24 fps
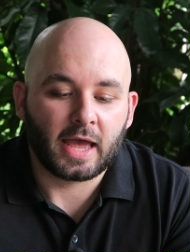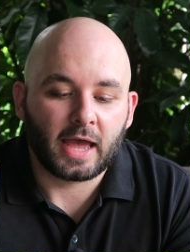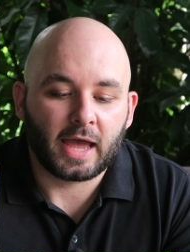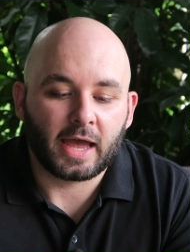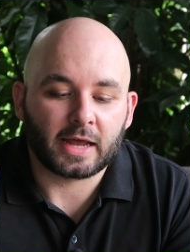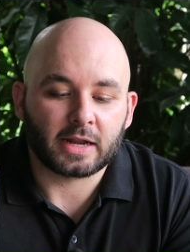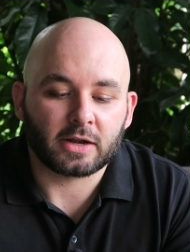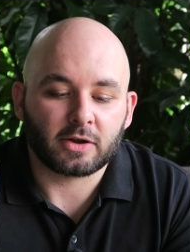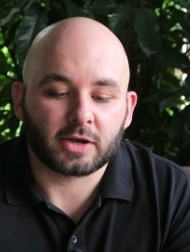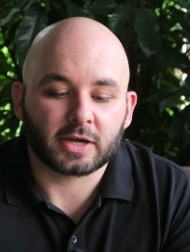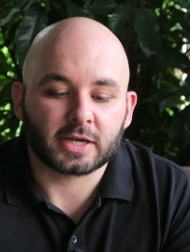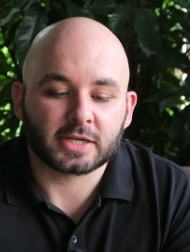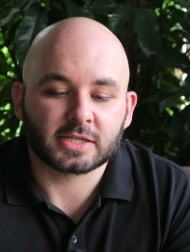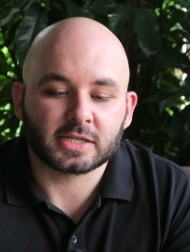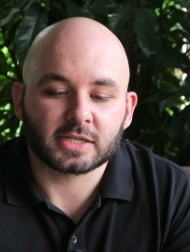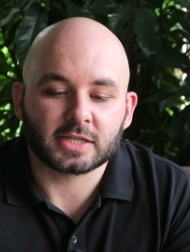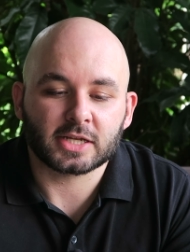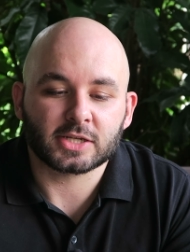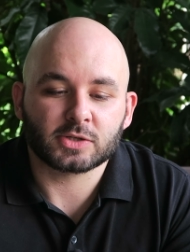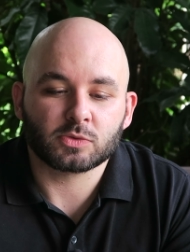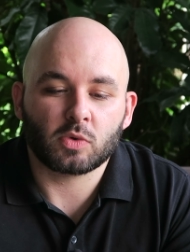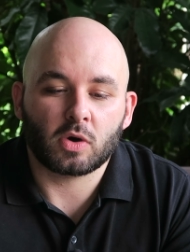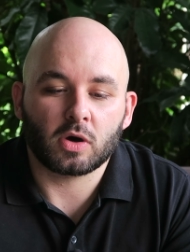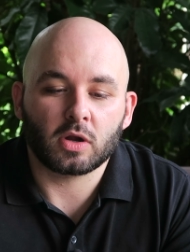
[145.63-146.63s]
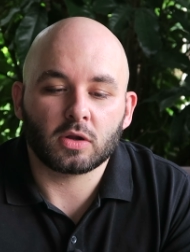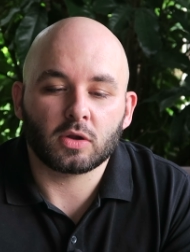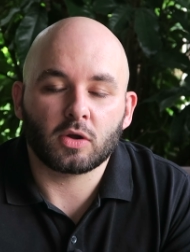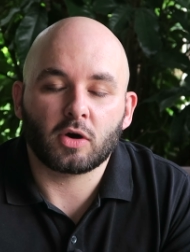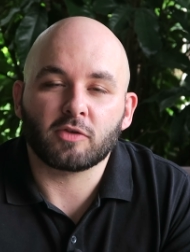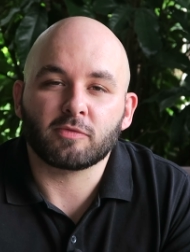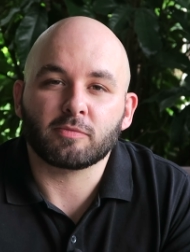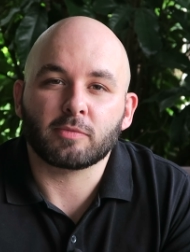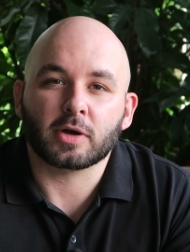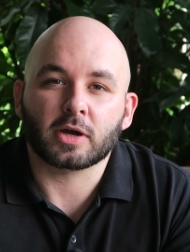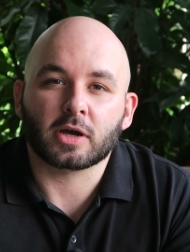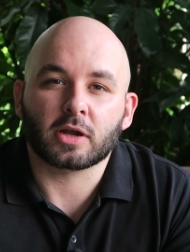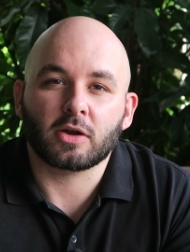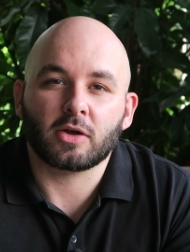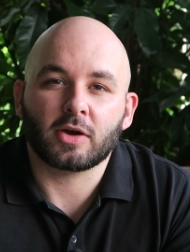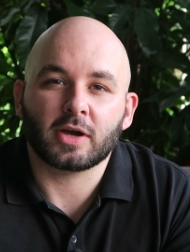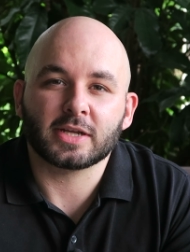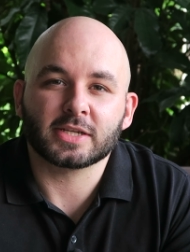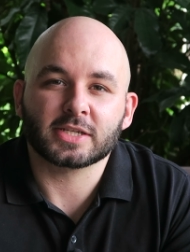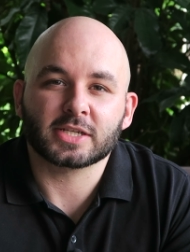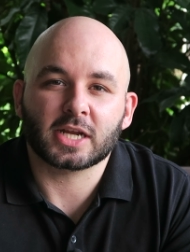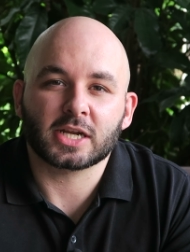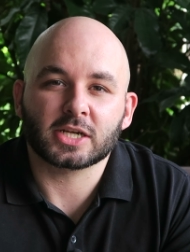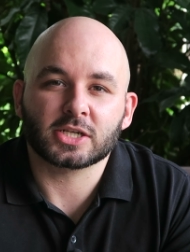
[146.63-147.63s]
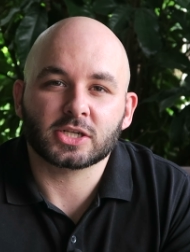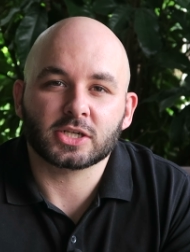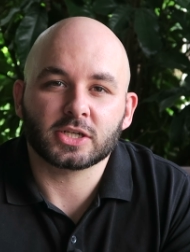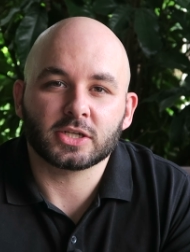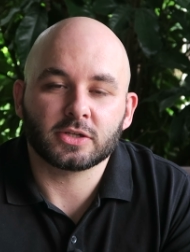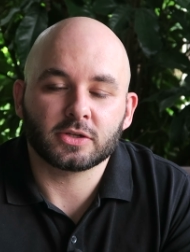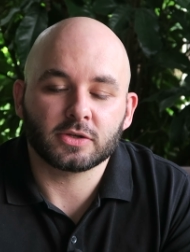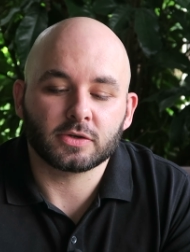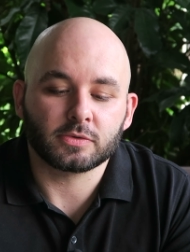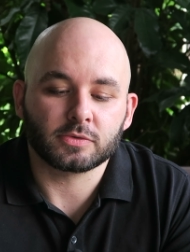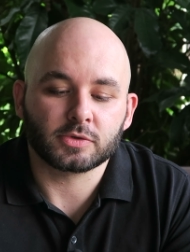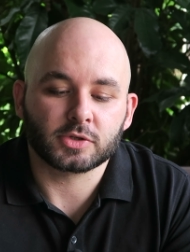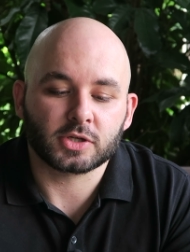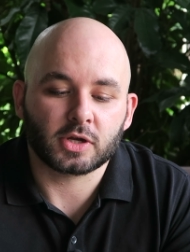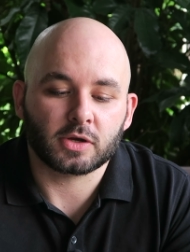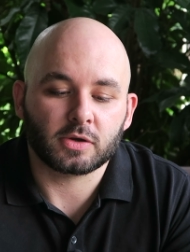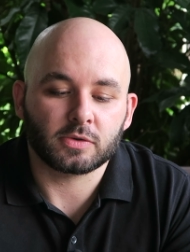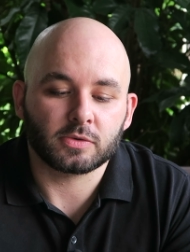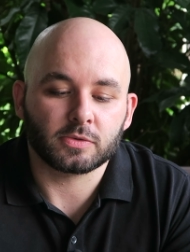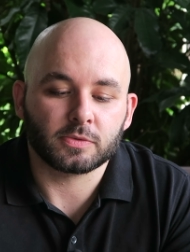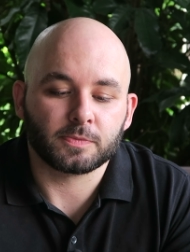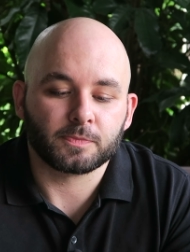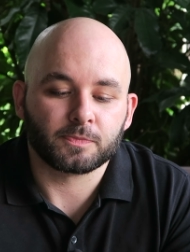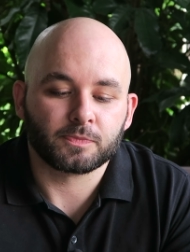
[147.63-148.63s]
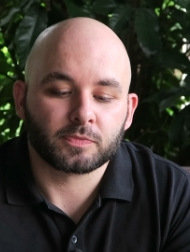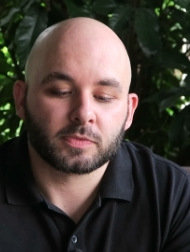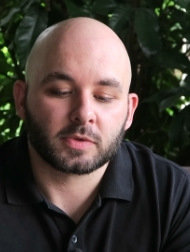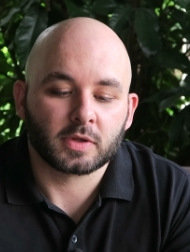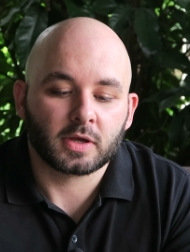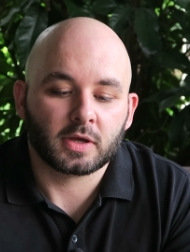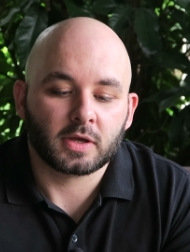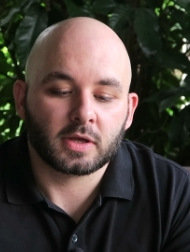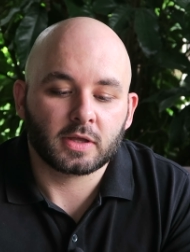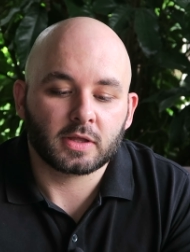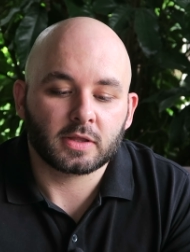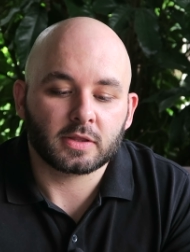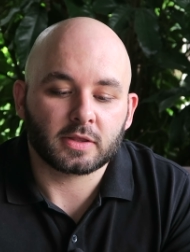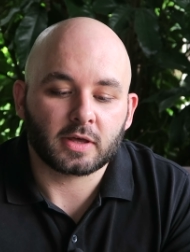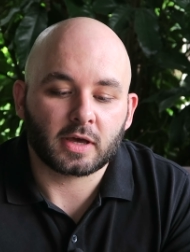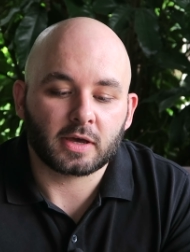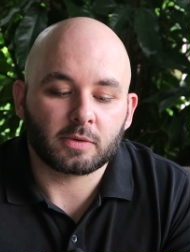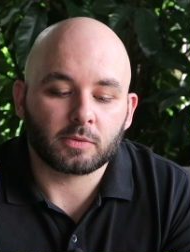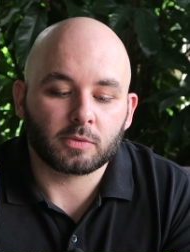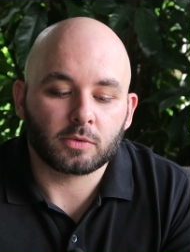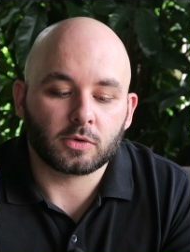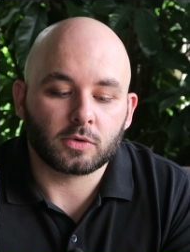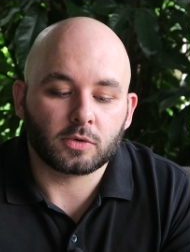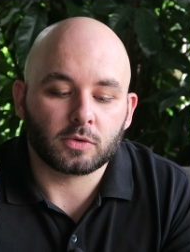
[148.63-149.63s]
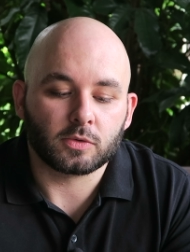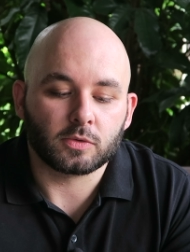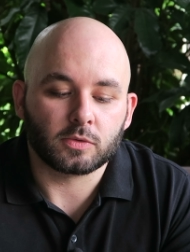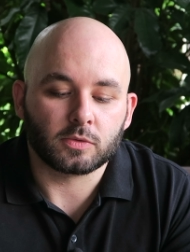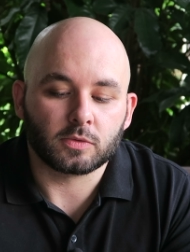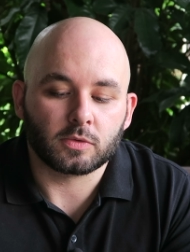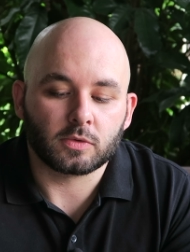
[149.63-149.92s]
And like I said, that's what a lot of my clients actually do. So they will